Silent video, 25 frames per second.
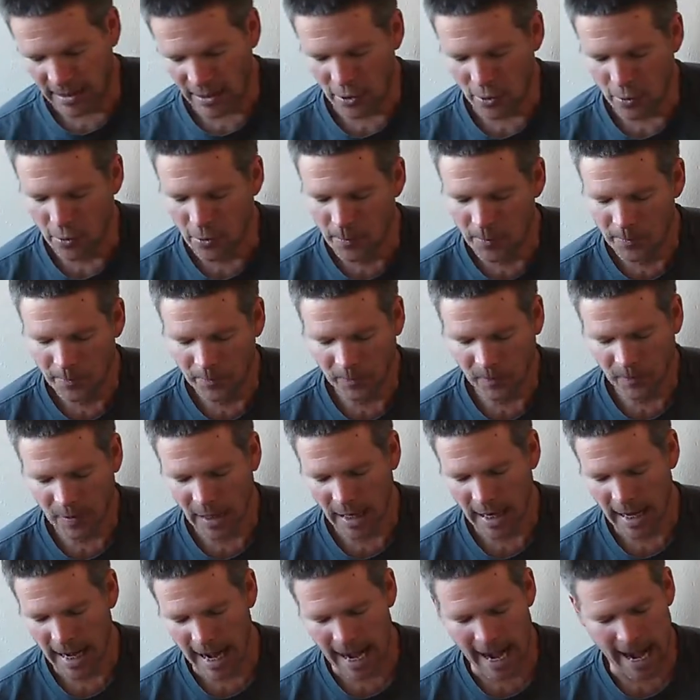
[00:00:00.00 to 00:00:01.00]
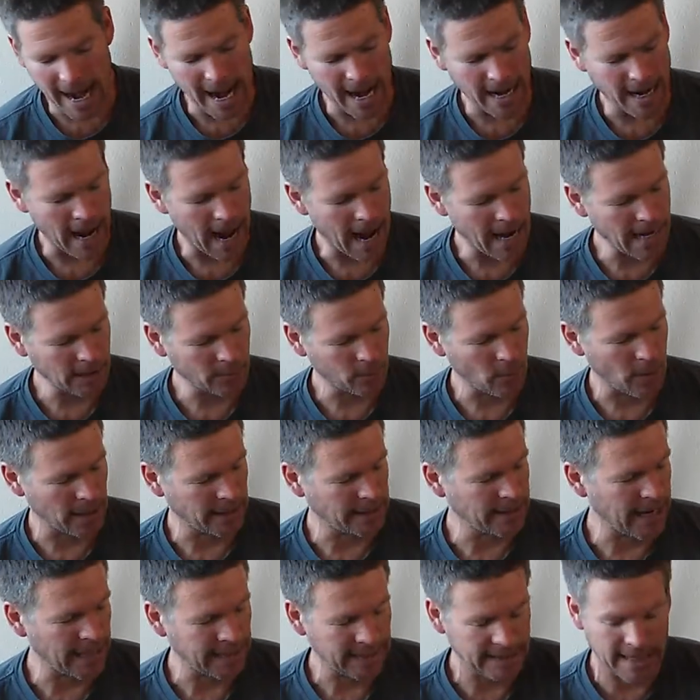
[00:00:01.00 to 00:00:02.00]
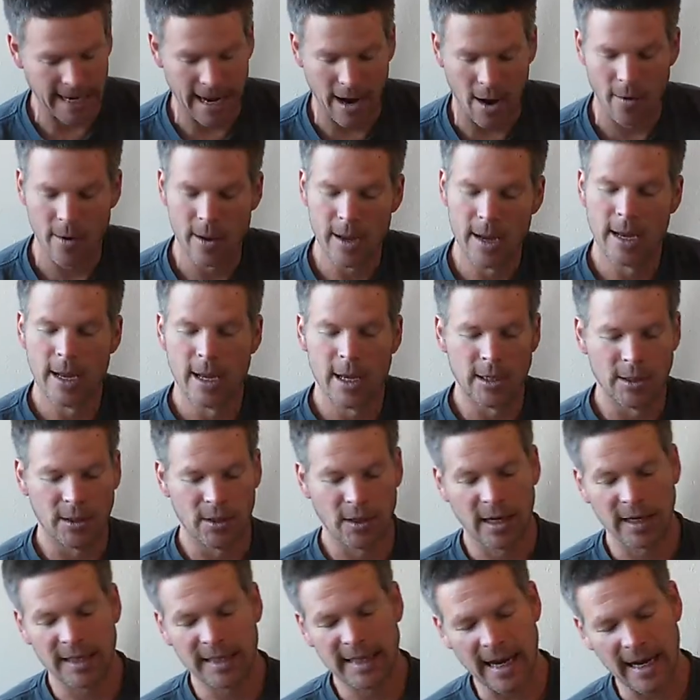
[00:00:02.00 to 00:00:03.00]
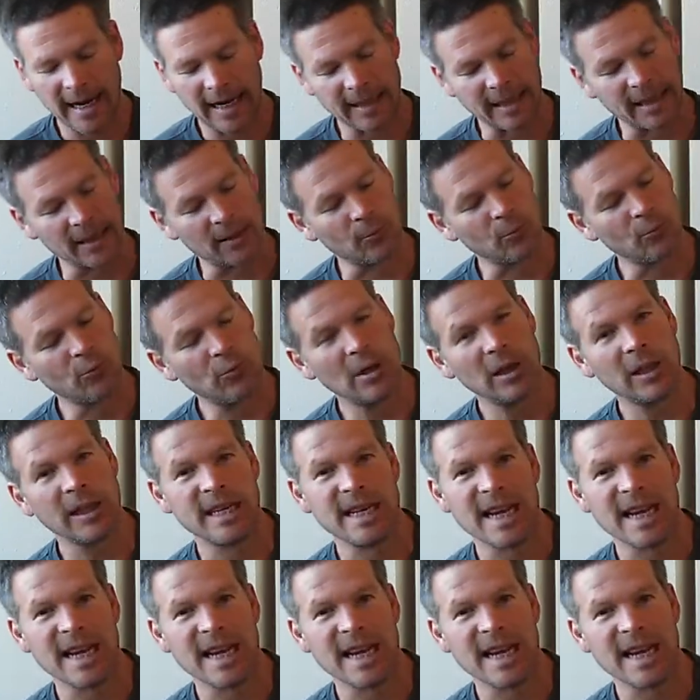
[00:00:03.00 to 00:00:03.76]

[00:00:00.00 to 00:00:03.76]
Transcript: you. And I just want to test it out. As you can see, I got this really